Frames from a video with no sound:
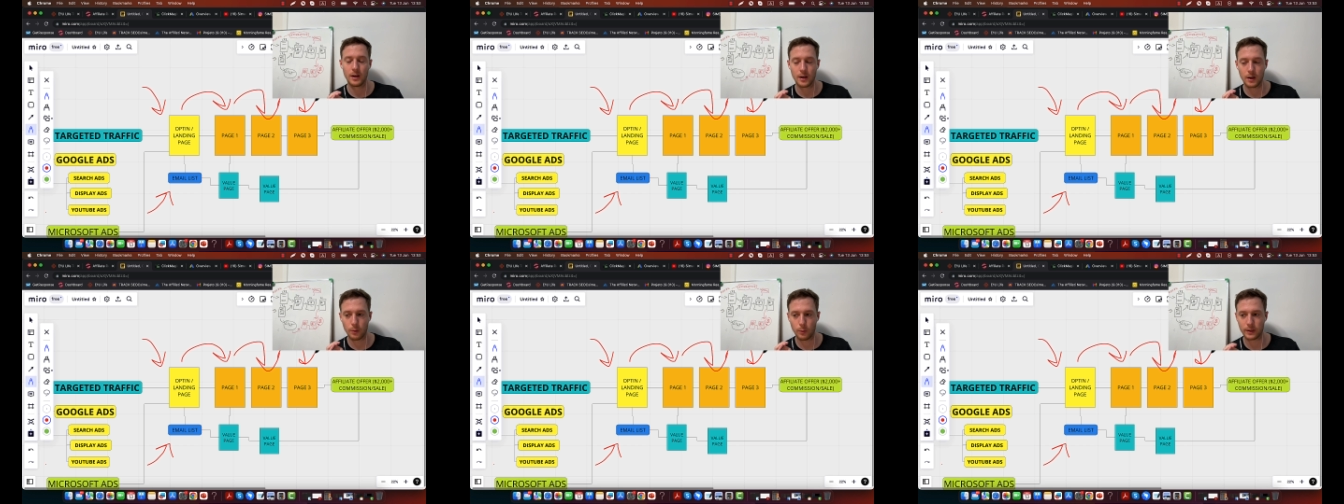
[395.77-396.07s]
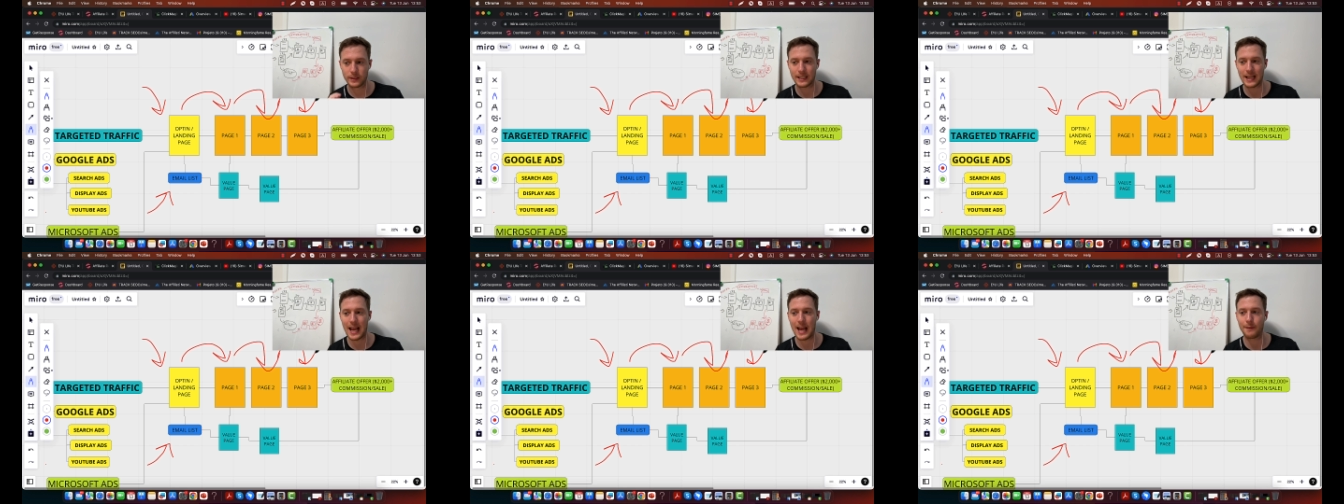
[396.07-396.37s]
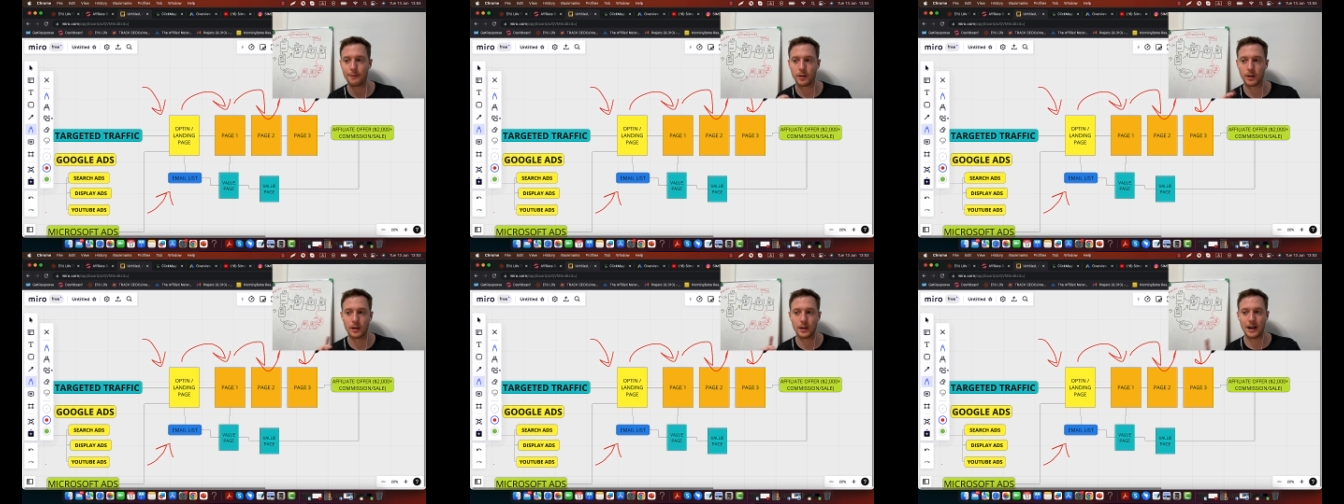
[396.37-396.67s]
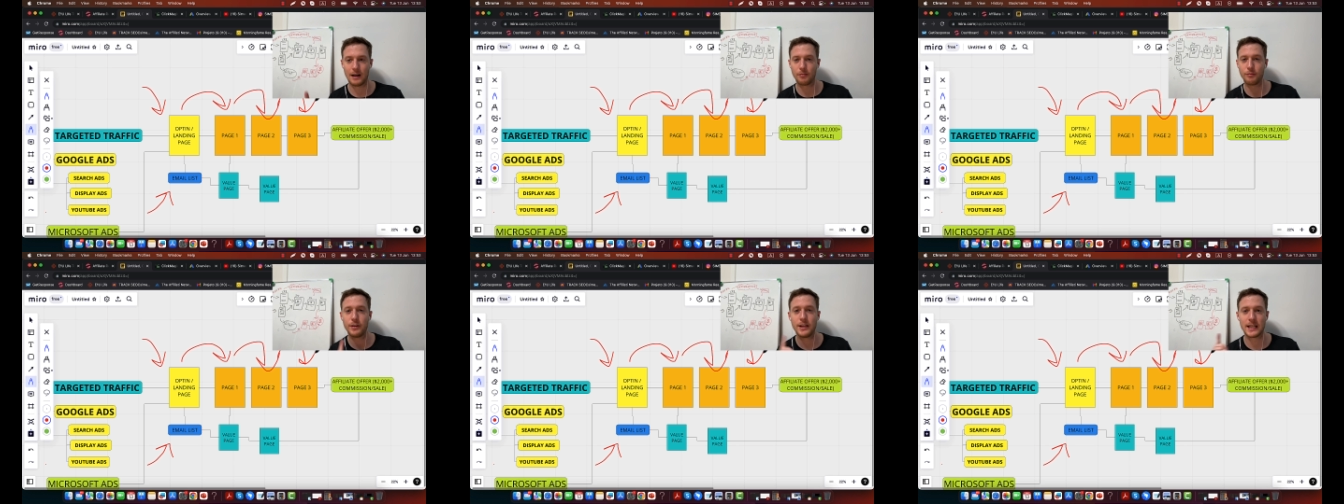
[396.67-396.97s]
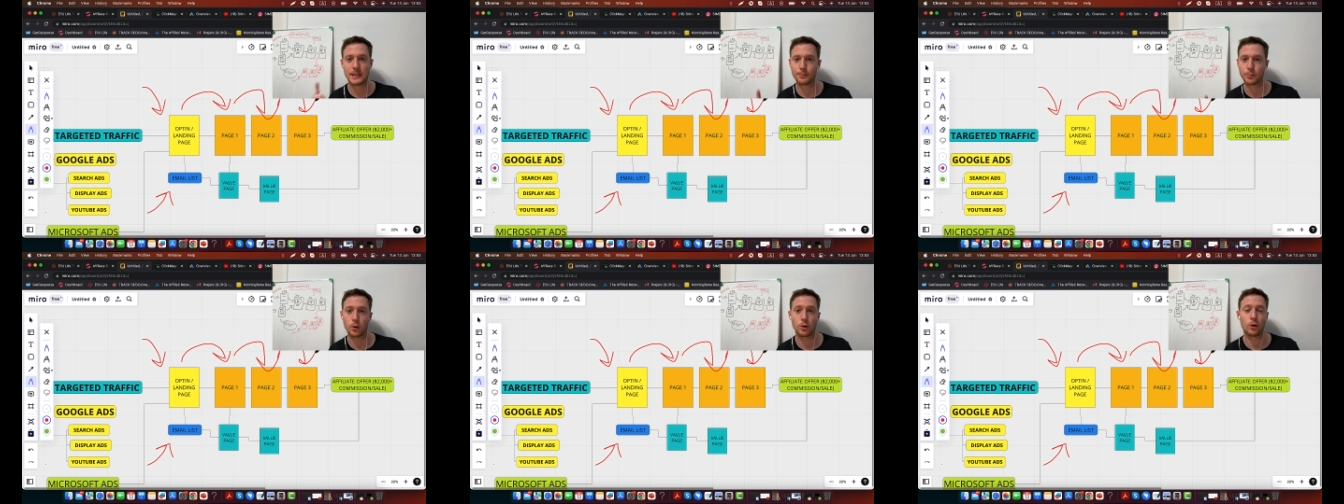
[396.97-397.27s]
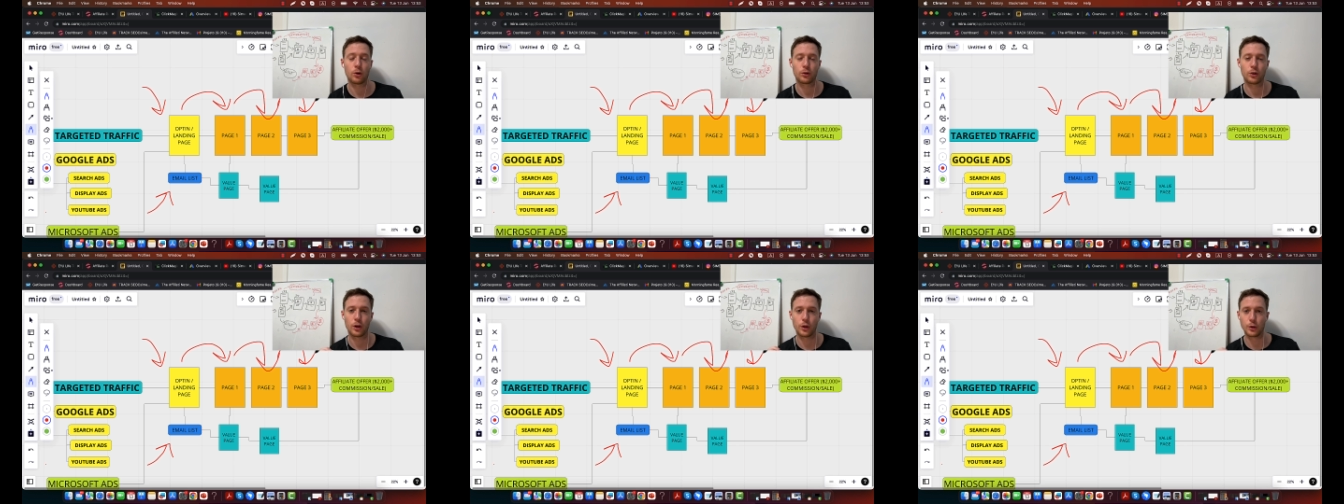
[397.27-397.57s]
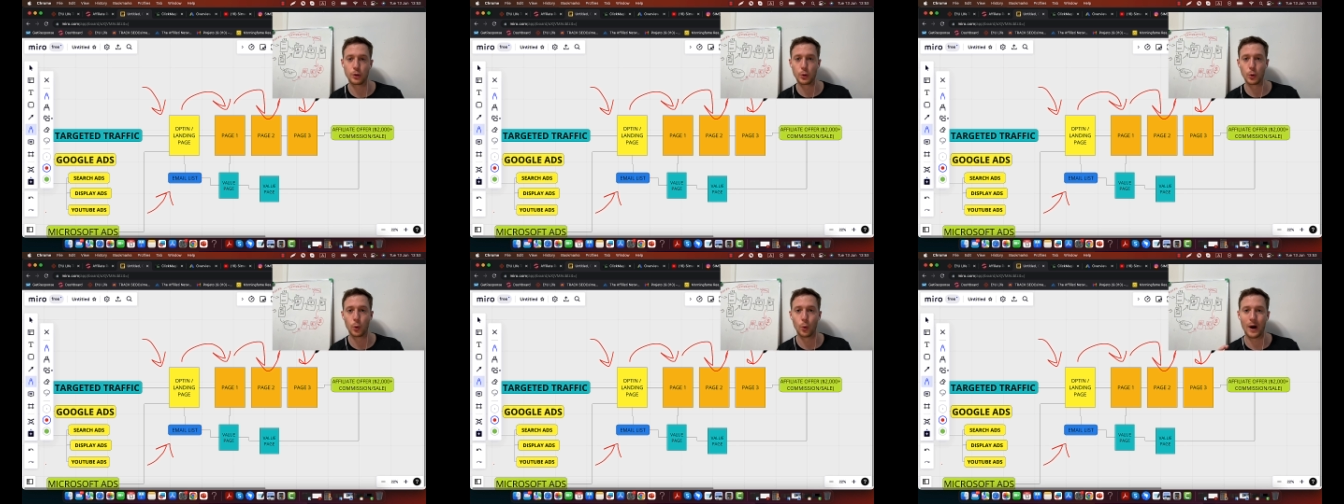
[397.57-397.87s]
whatever affiliate product
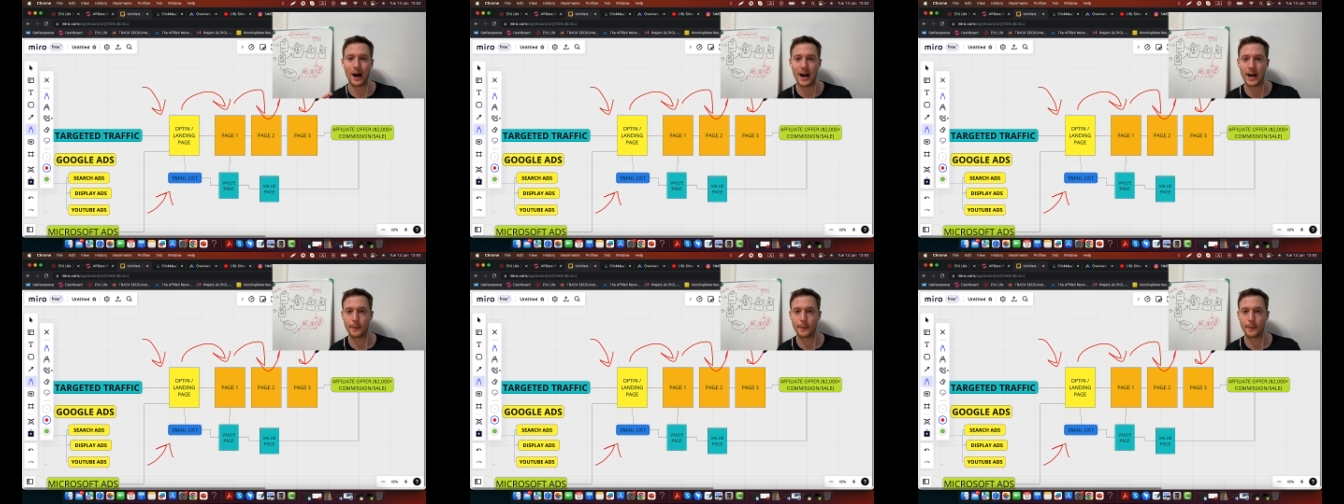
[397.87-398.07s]
you are